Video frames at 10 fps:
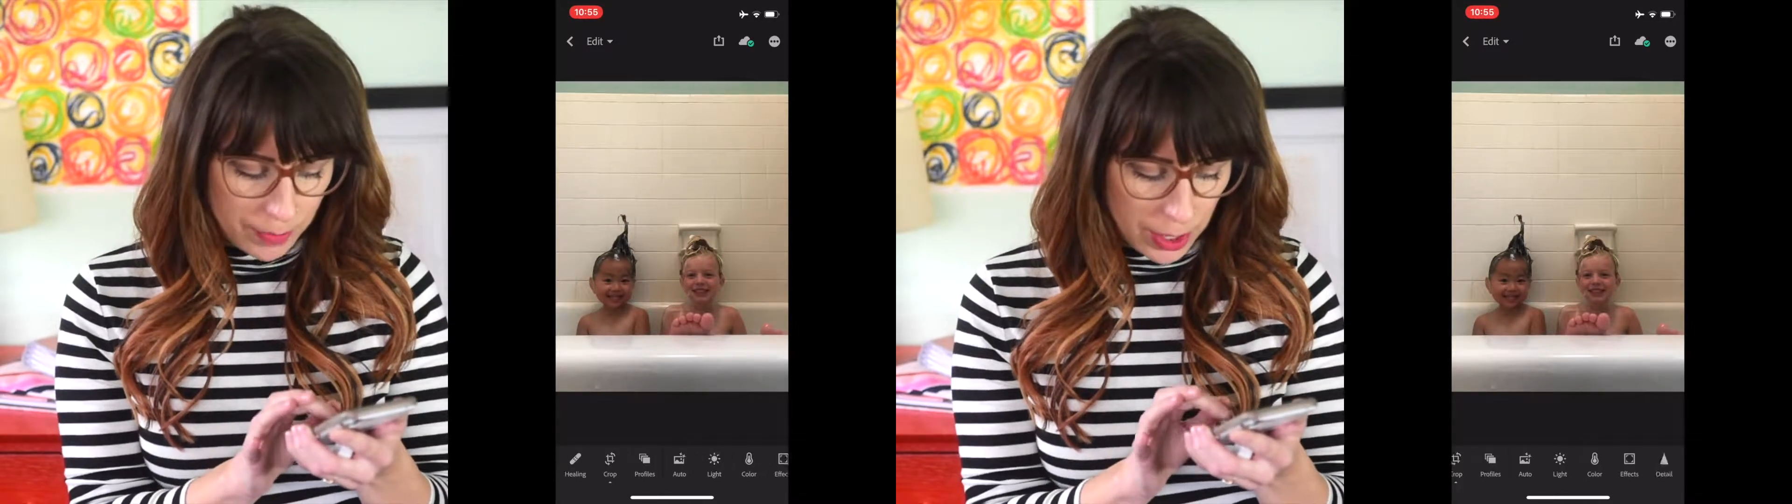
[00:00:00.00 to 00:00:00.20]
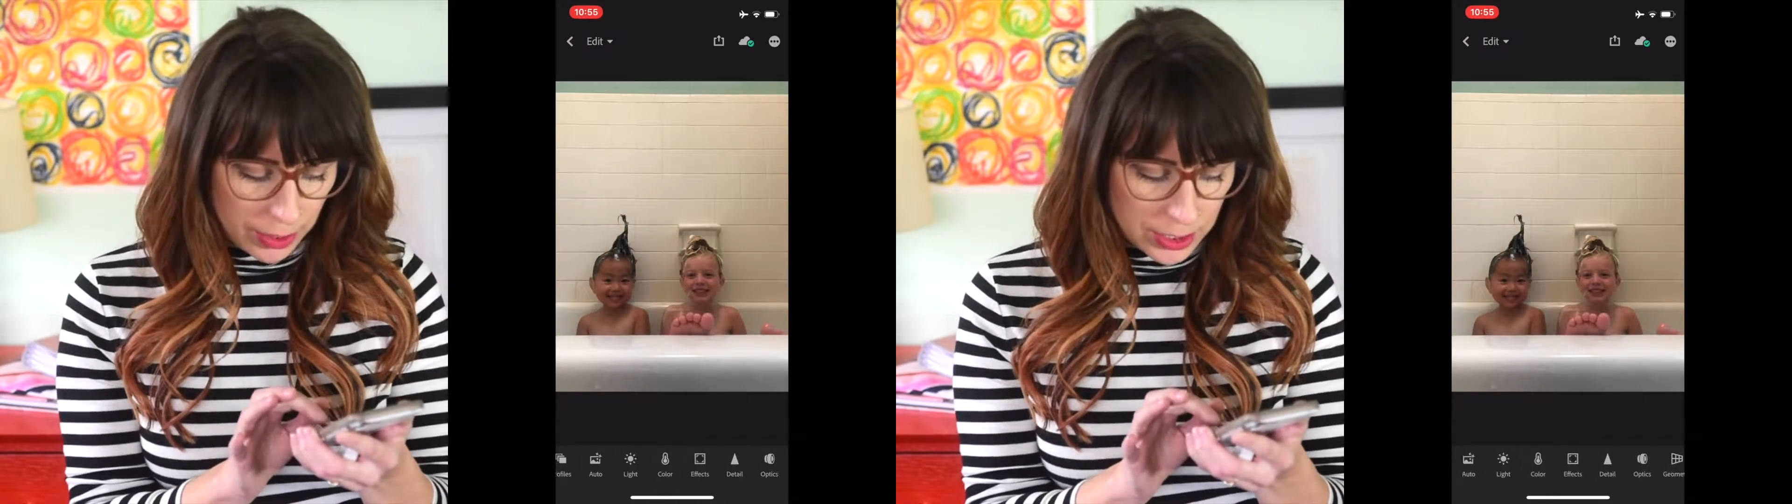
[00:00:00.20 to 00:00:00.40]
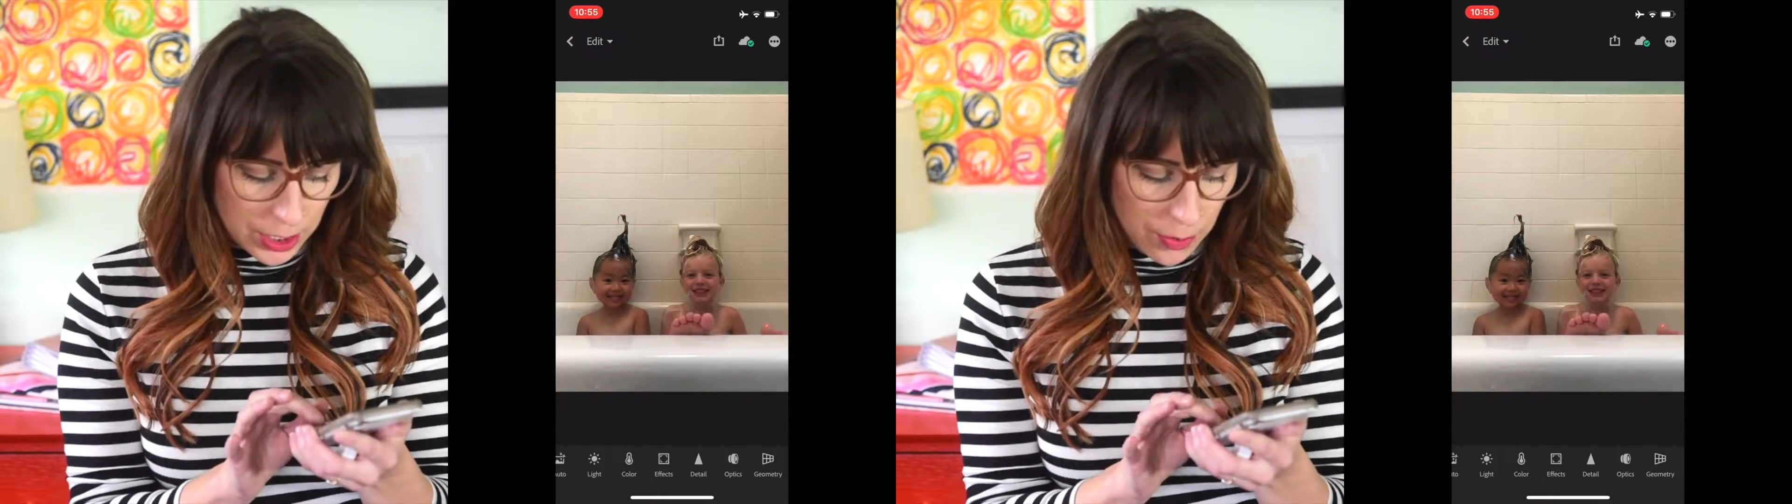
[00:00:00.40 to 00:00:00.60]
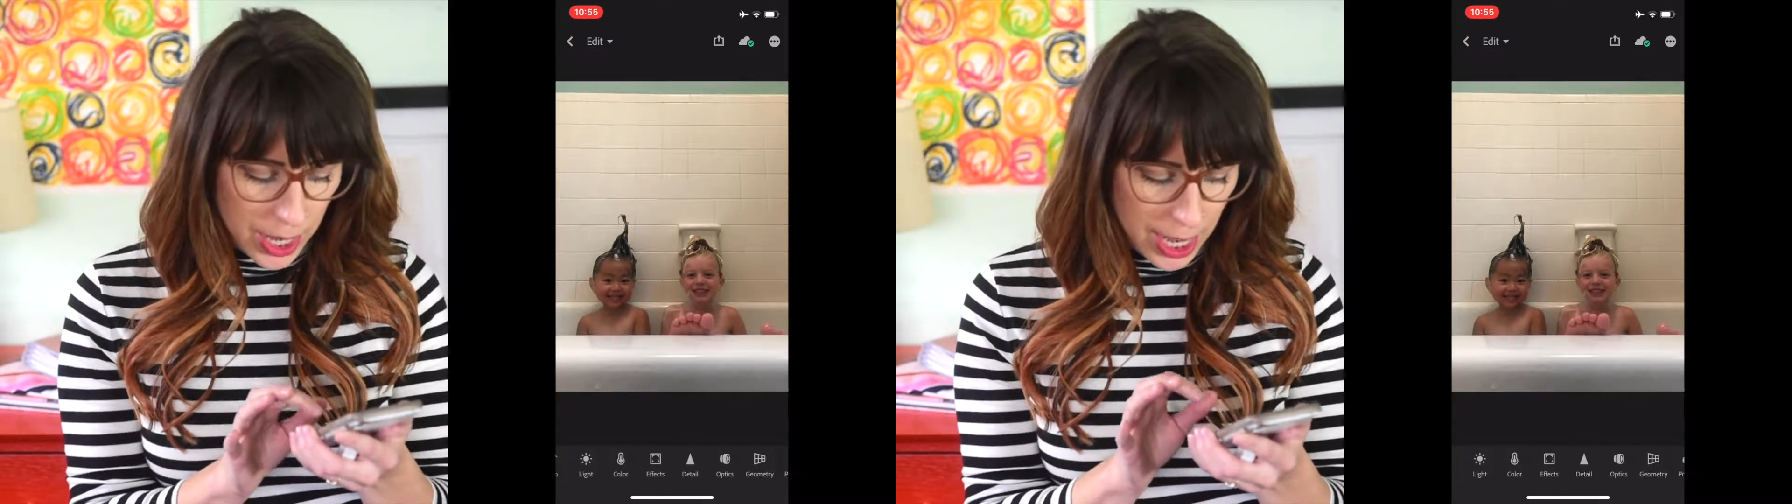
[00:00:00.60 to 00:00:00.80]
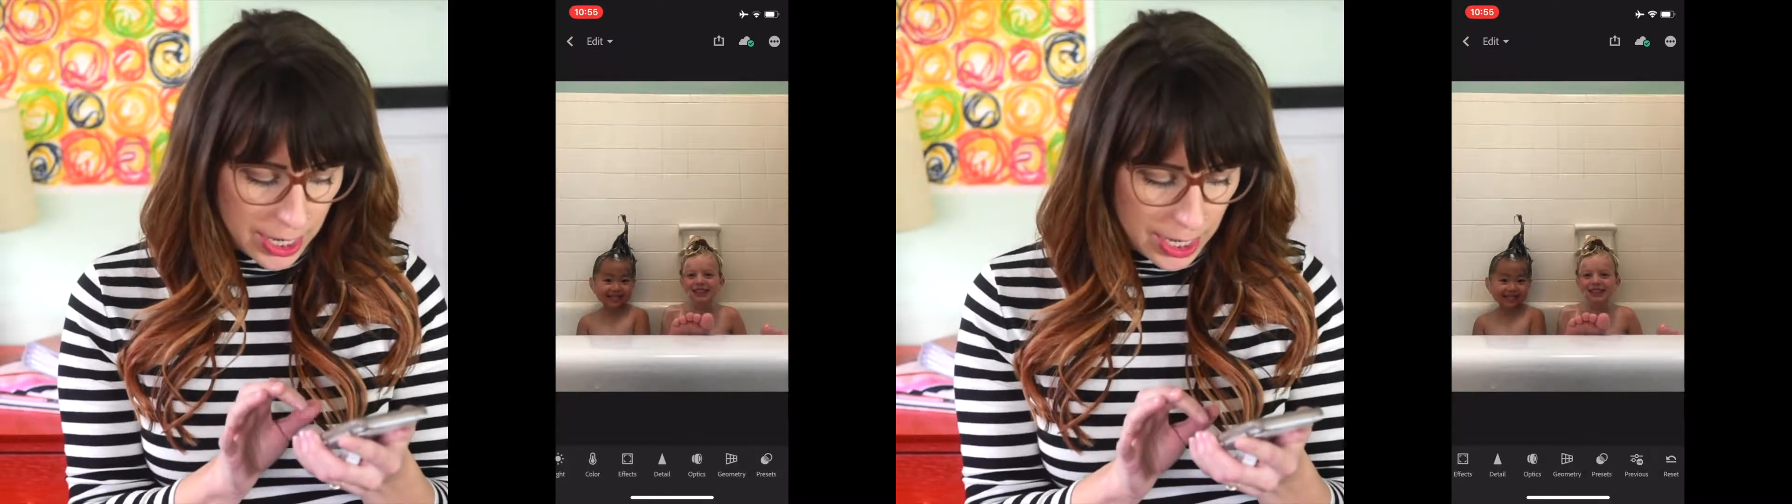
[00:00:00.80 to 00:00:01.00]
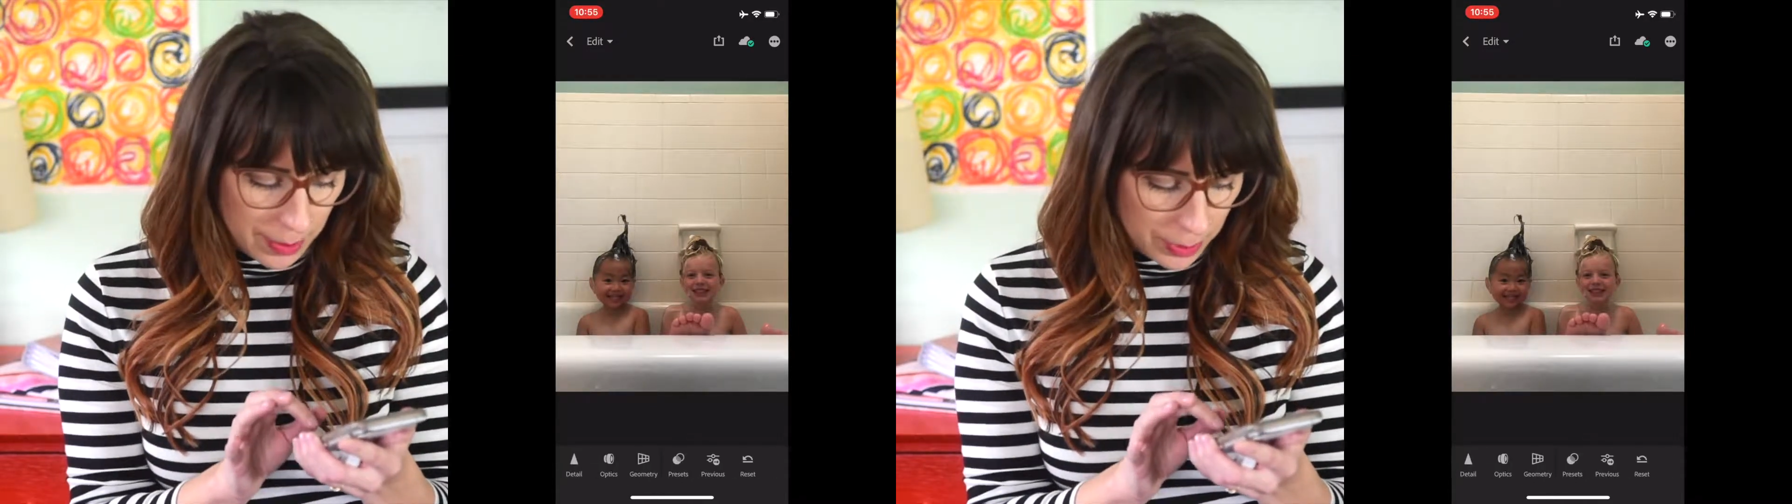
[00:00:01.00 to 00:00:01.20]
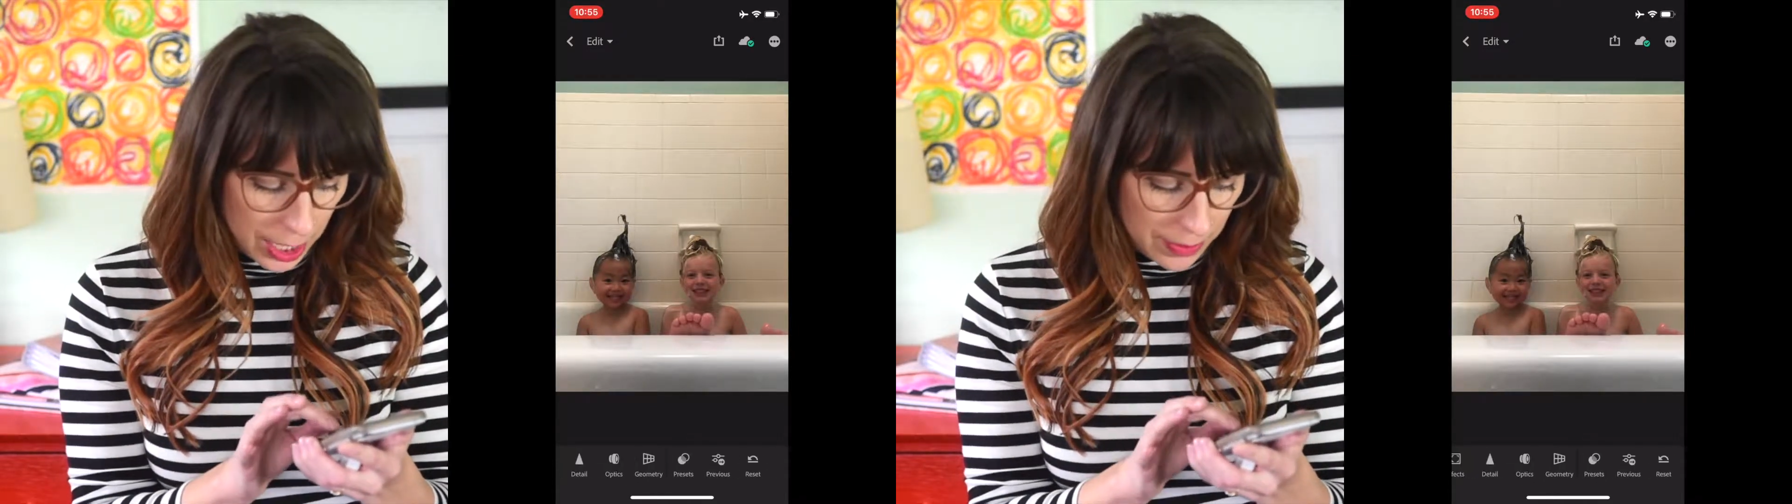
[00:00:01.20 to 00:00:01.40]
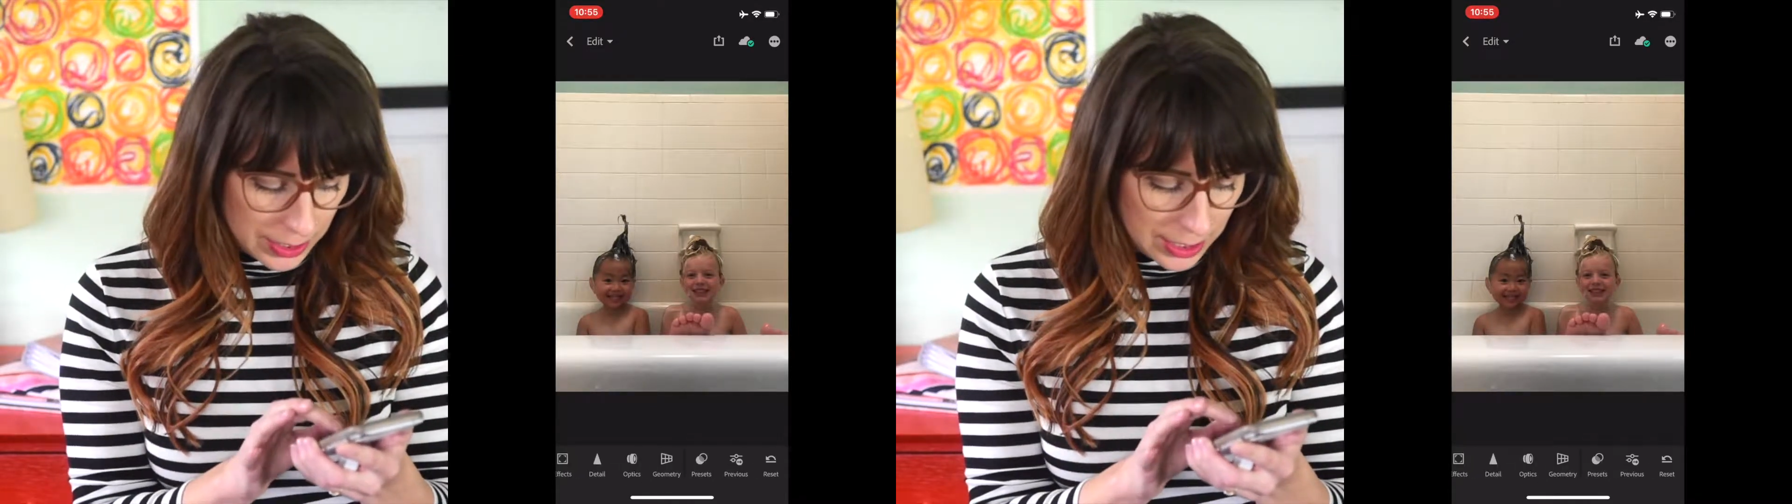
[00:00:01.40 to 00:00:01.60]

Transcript: but let's go ahead and apply the